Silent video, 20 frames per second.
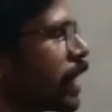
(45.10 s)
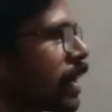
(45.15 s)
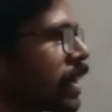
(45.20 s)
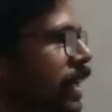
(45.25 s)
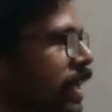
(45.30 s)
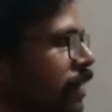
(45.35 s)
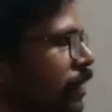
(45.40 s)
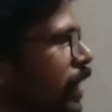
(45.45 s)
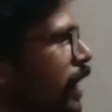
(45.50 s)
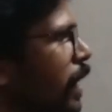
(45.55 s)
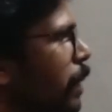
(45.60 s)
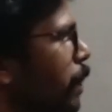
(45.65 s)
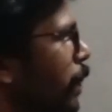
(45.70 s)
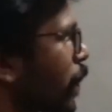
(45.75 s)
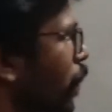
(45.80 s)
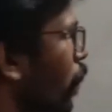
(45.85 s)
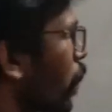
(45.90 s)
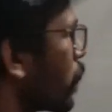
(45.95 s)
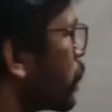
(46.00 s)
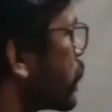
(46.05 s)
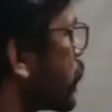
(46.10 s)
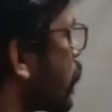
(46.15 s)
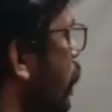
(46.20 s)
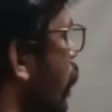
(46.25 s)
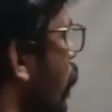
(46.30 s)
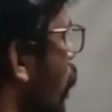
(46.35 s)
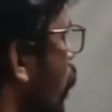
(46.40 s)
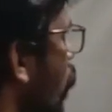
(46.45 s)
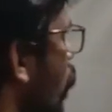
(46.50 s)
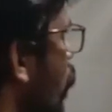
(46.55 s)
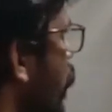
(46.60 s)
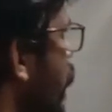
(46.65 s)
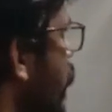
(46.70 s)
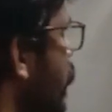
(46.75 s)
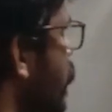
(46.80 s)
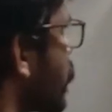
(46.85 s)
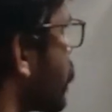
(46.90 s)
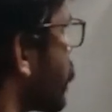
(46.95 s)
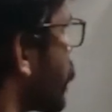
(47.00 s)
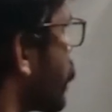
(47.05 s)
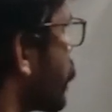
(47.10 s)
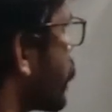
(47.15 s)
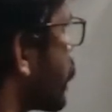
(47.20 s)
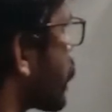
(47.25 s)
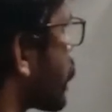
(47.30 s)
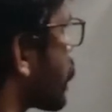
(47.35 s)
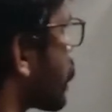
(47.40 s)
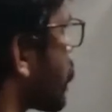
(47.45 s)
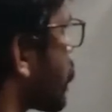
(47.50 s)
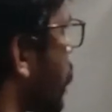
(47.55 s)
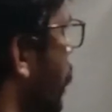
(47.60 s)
we are giving a prompt or an input